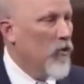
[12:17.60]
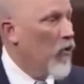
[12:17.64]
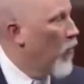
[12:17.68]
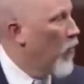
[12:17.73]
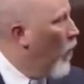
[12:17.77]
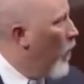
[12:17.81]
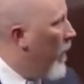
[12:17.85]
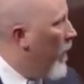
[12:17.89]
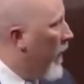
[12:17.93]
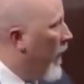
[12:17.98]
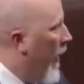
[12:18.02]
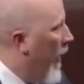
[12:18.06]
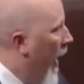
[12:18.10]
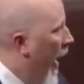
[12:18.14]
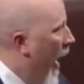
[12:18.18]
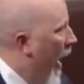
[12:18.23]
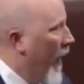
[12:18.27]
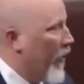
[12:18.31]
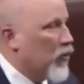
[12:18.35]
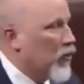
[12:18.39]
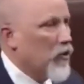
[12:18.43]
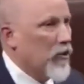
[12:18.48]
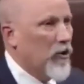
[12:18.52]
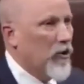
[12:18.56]
so that we can
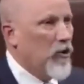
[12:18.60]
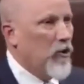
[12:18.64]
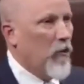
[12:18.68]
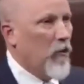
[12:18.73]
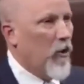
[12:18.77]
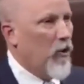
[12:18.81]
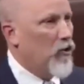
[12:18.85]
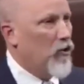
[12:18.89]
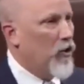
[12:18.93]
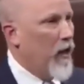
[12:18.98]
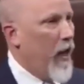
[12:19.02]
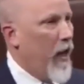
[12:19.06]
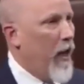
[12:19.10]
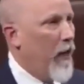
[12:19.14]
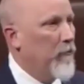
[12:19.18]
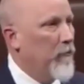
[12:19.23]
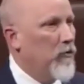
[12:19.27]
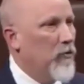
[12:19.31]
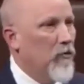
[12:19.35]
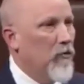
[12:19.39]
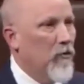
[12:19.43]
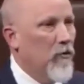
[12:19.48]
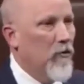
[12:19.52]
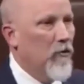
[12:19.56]
actually do our
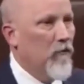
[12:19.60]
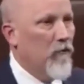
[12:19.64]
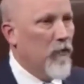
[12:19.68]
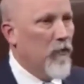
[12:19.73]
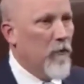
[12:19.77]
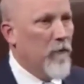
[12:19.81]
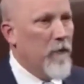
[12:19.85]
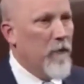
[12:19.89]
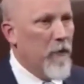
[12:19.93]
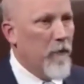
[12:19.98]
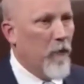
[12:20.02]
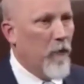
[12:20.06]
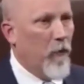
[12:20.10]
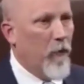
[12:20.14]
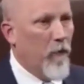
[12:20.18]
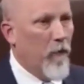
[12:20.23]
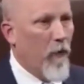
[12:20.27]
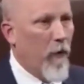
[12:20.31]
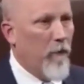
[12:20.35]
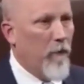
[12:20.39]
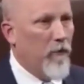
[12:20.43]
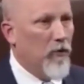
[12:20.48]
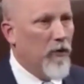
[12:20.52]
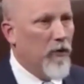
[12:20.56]
jobs for the people we
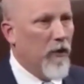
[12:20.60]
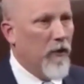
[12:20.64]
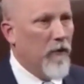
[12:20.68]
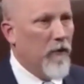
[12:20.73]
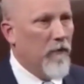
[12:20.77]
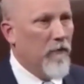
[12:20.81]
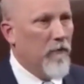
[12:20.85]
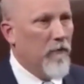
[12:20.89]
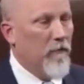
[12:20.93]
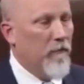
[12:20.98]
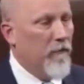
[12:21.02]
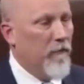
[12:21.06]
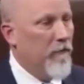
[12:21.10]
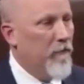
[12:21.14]
represent.